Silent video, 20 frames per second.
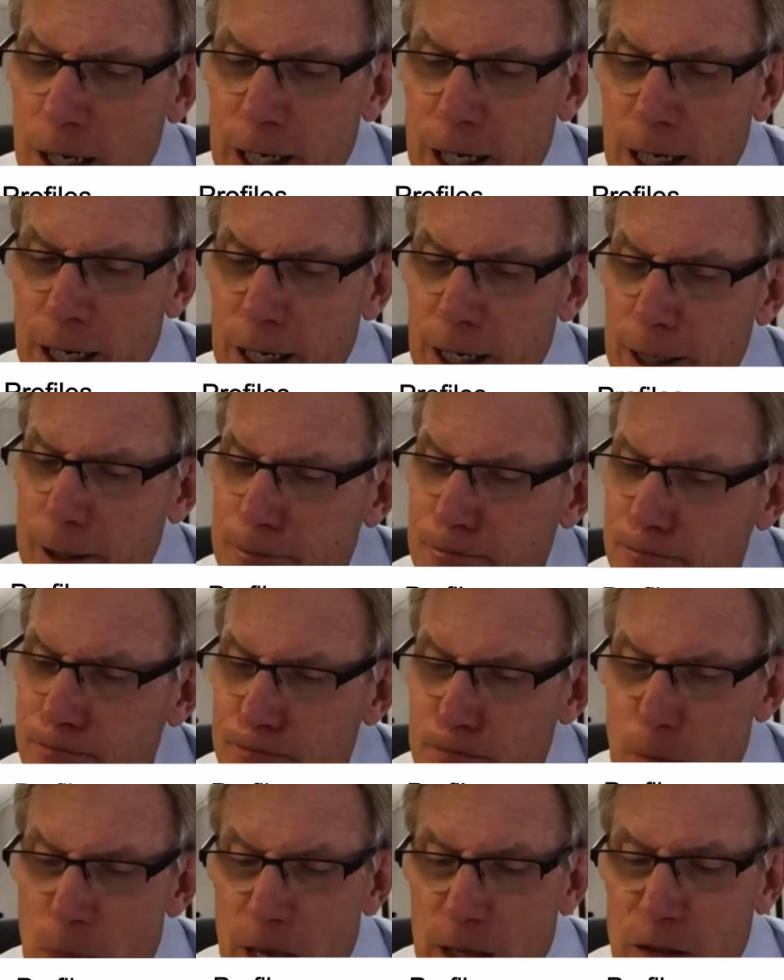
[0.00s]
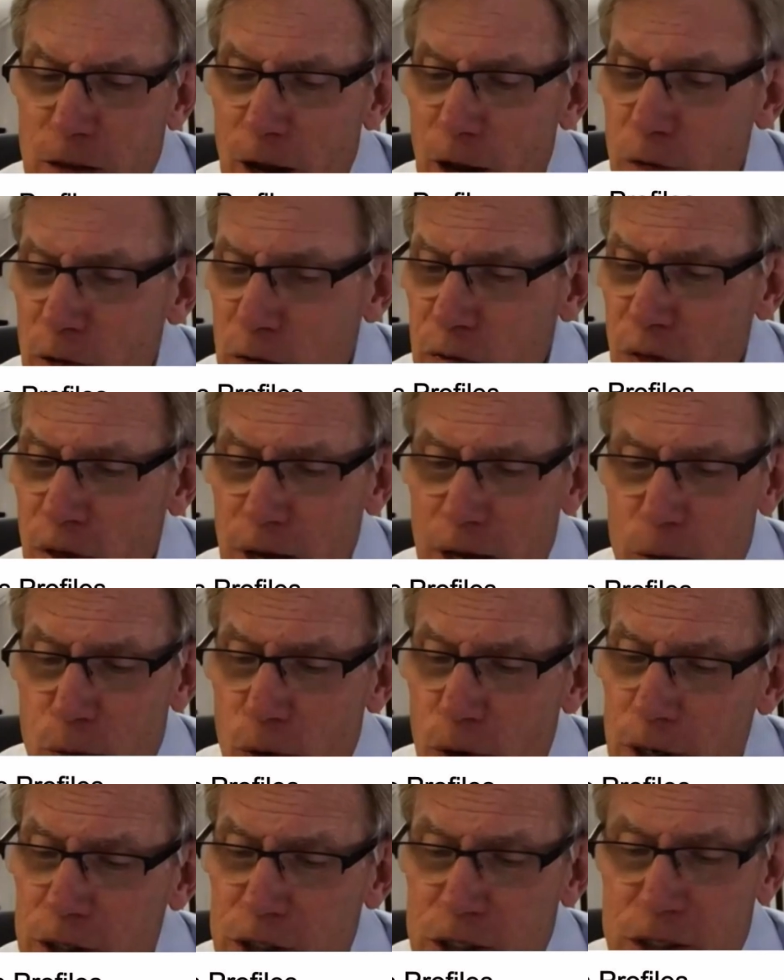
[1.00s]
The other thing
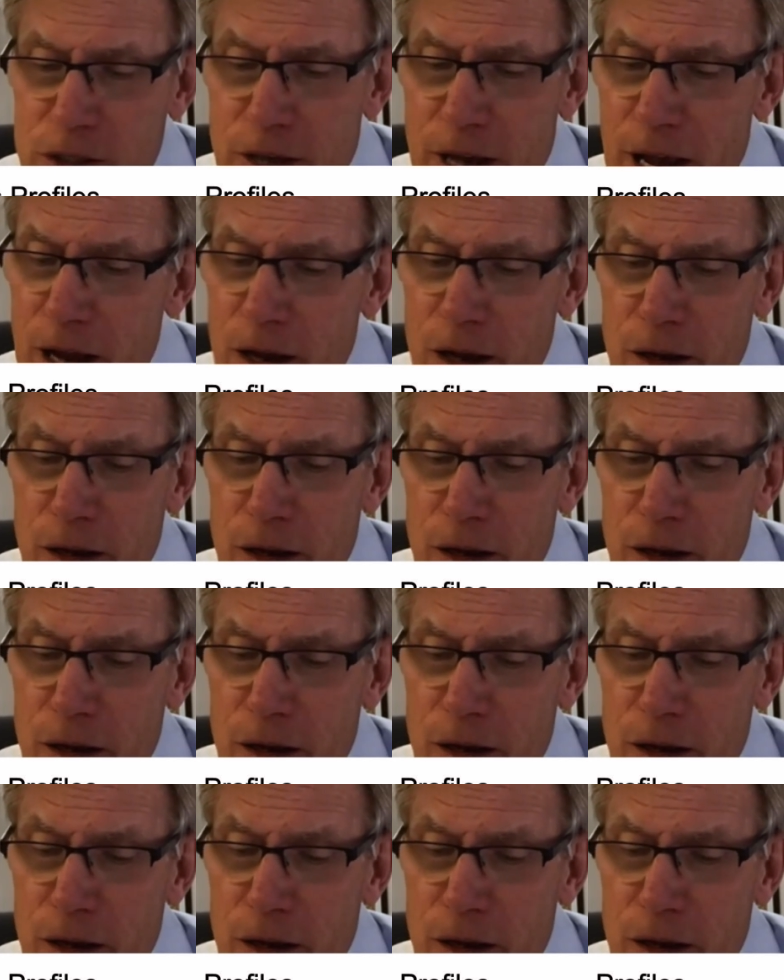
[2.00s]
was